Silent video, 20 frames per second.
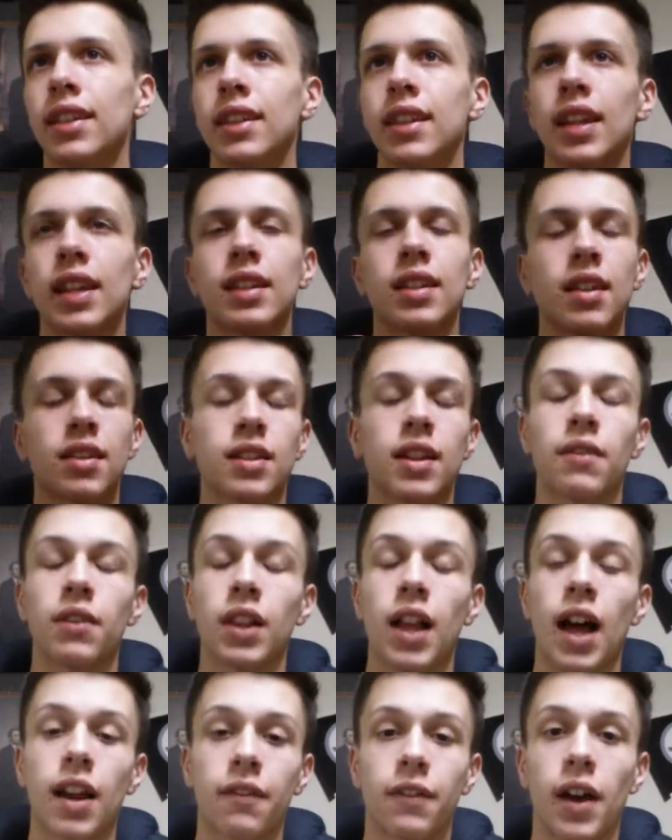He doesn't have a
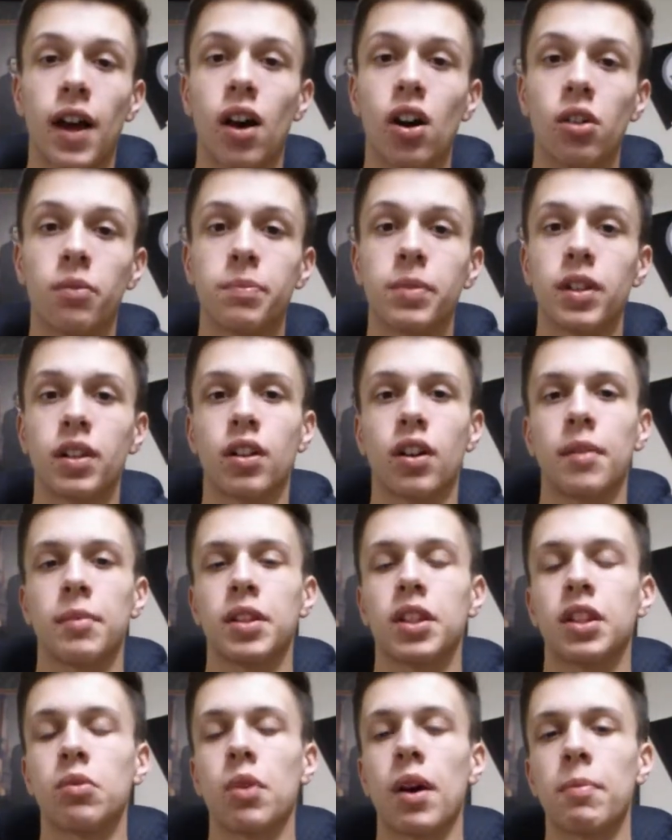lot of help.
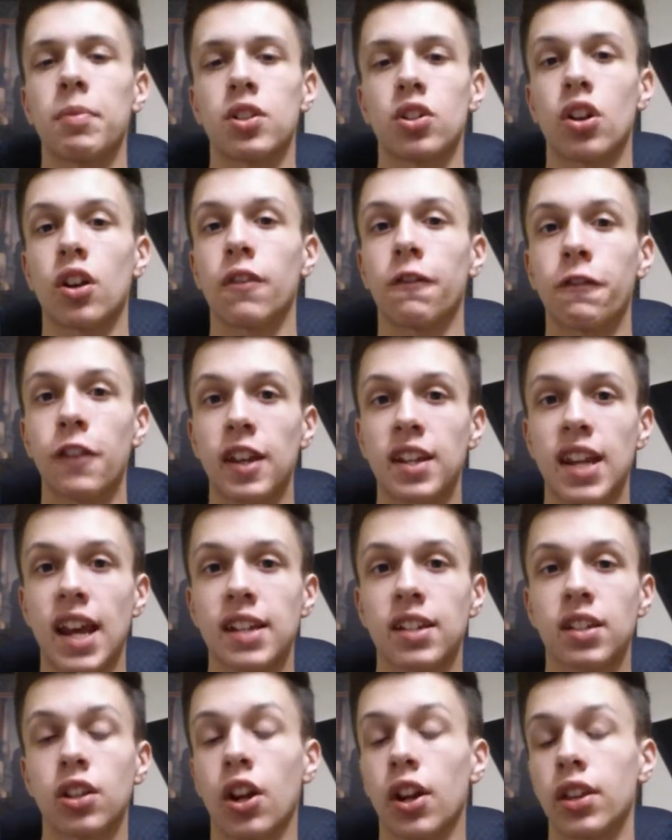The weapons aren't
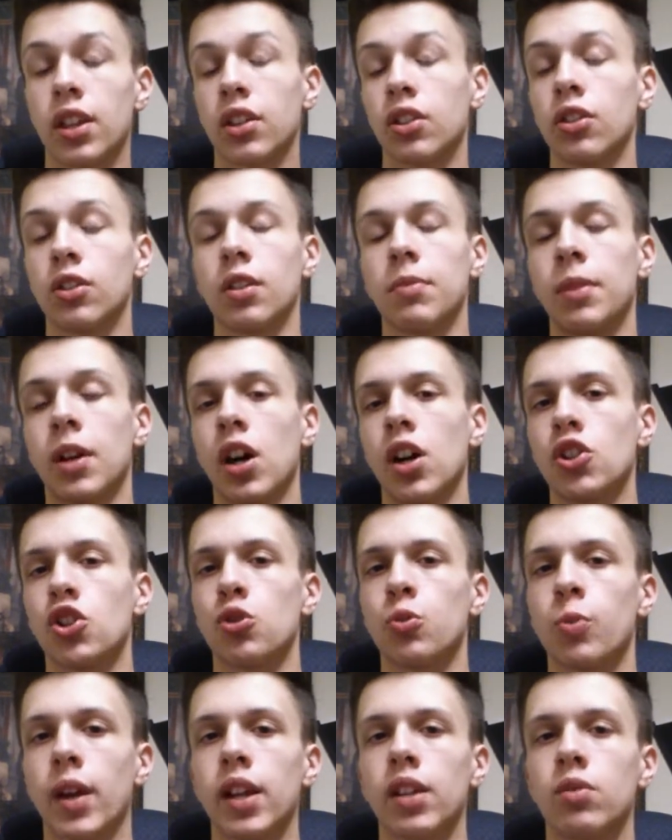fantastic there. I think they're a little bit
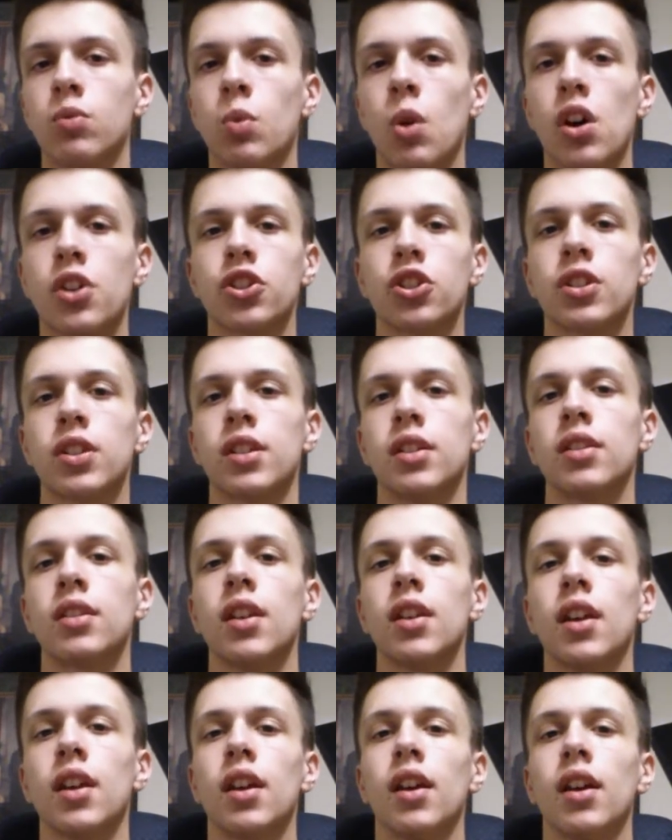underrated in Washington.
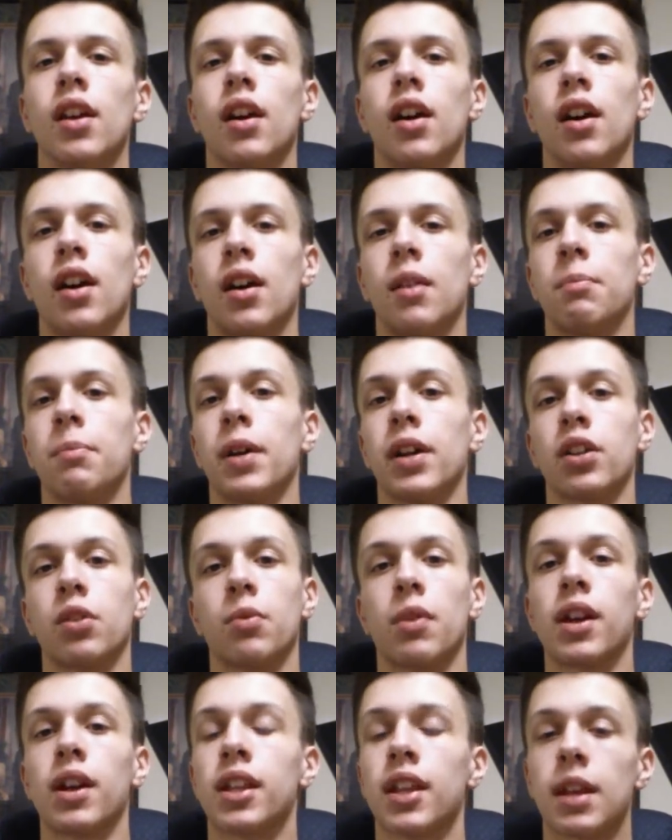But the
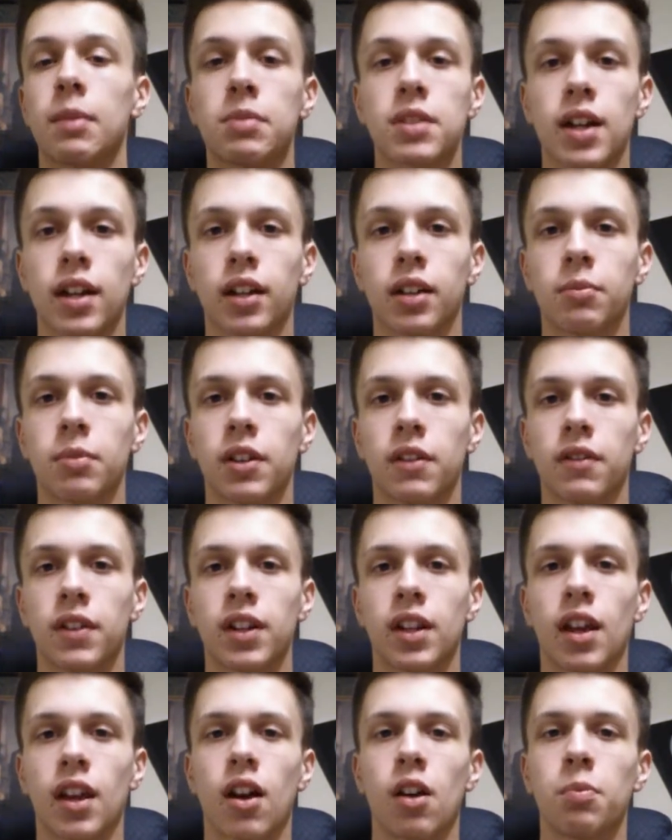running game's not going to be of
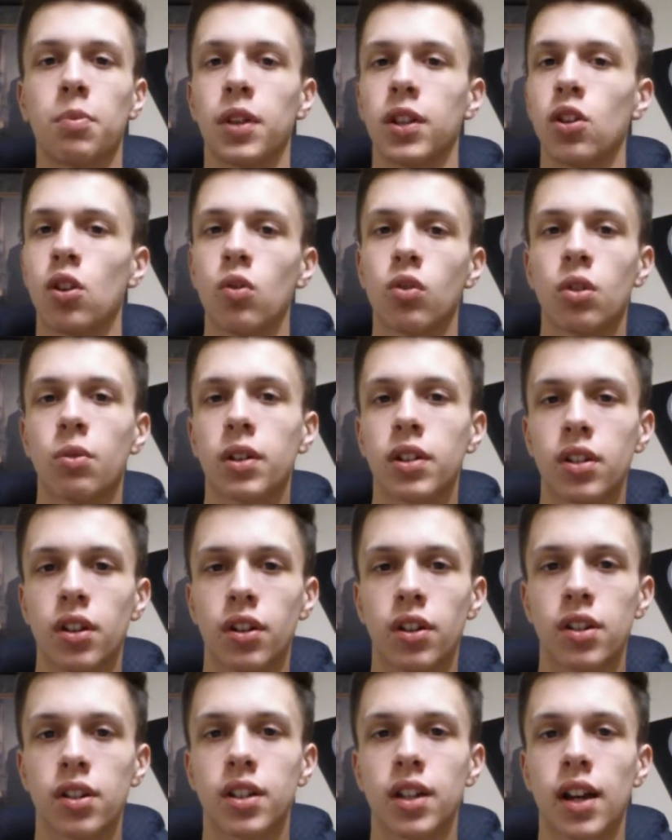any help. We don't know what
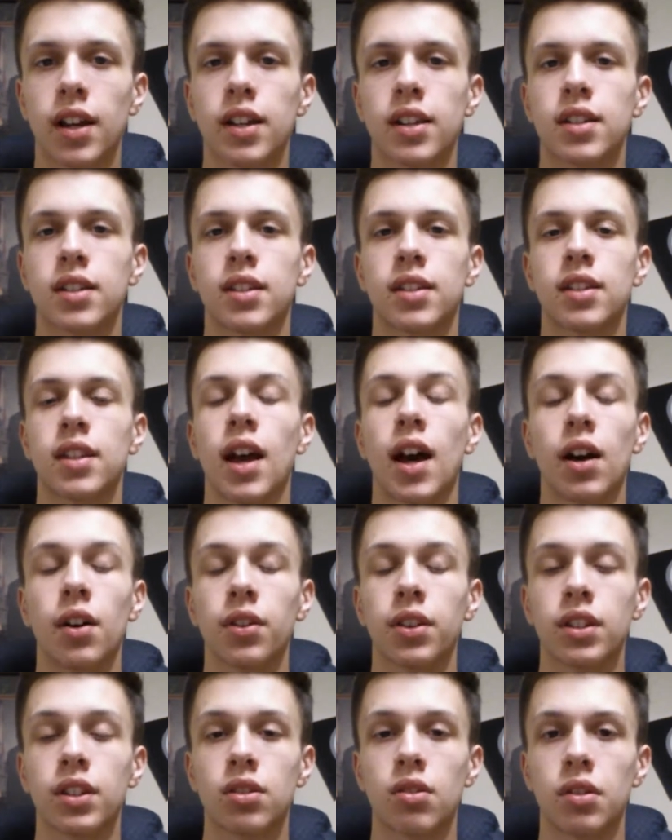Darius Geis's
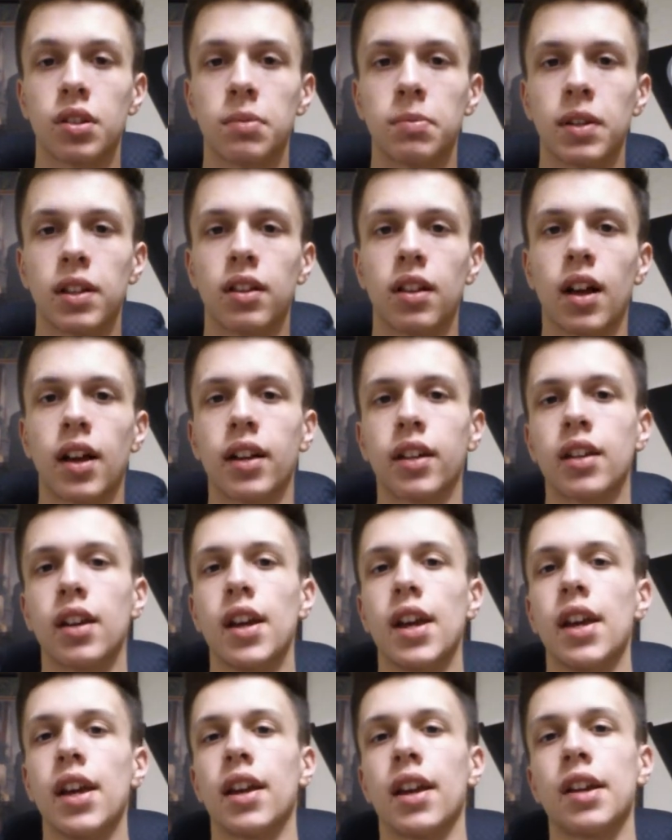health is going to be like.
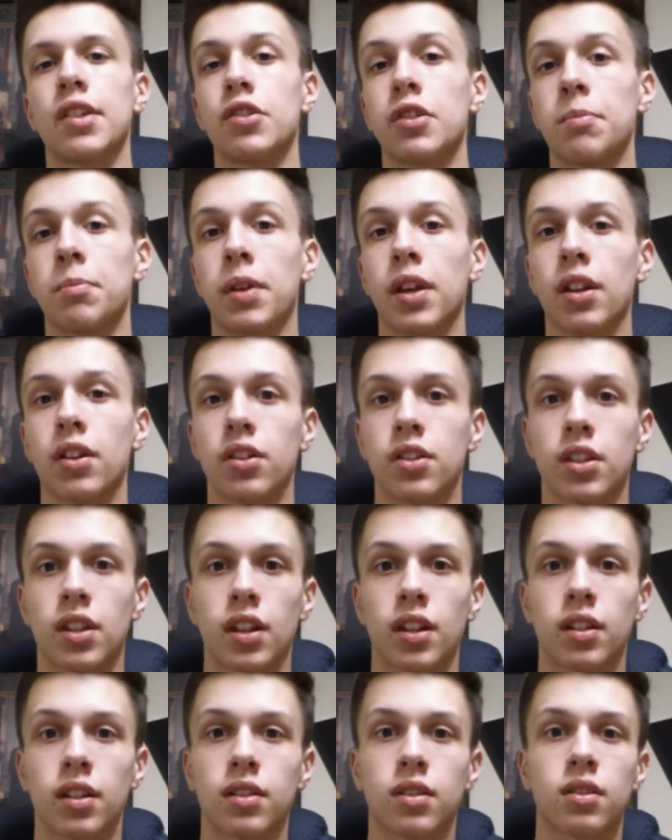Adrian
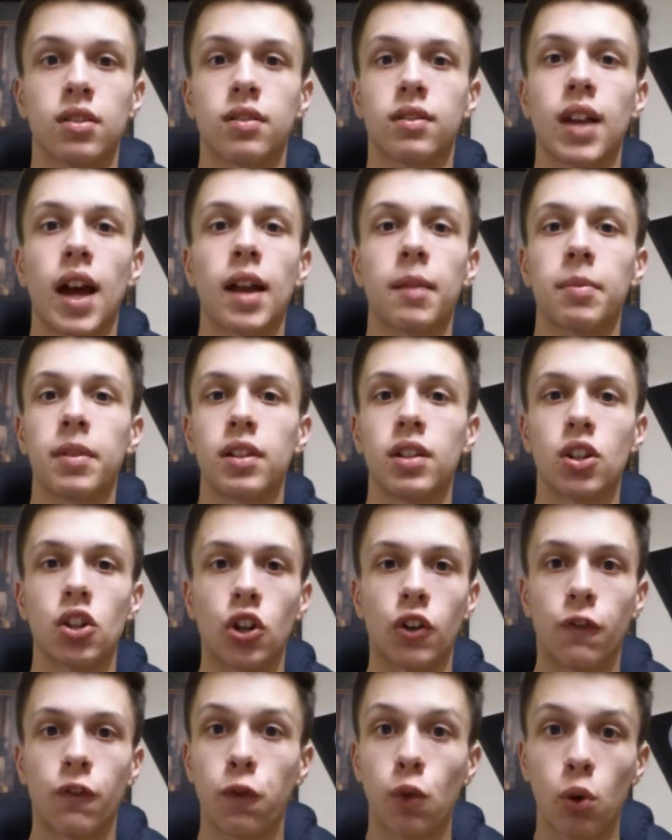Peterson has got to be
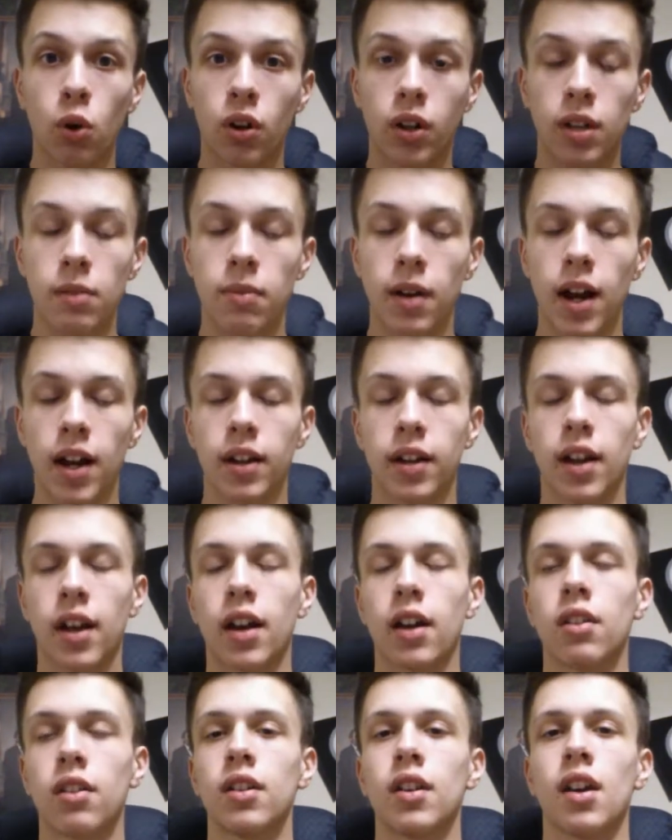nearing 40 by
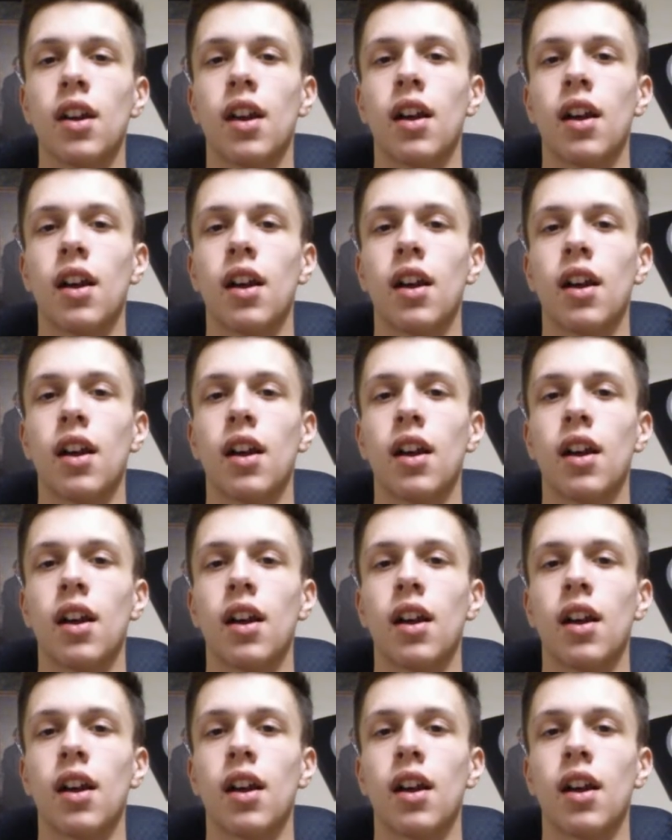now.